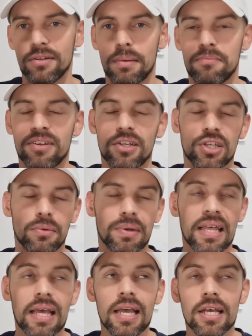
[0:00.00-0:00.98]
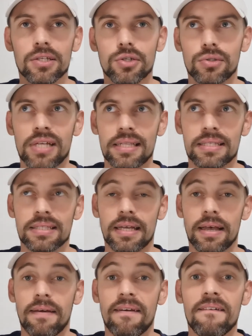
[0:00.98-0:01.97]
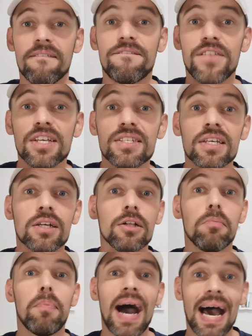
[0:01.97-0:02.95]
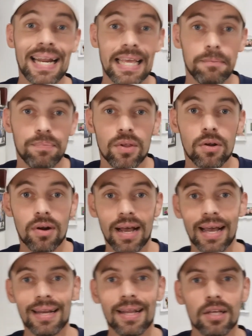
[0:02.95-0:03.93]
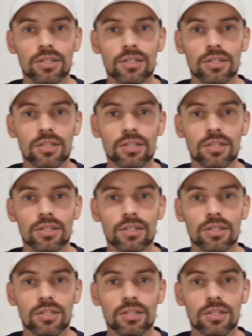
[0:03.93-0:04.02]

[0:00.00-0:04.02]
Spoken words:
I'm finishing with. So that's the physical body, right?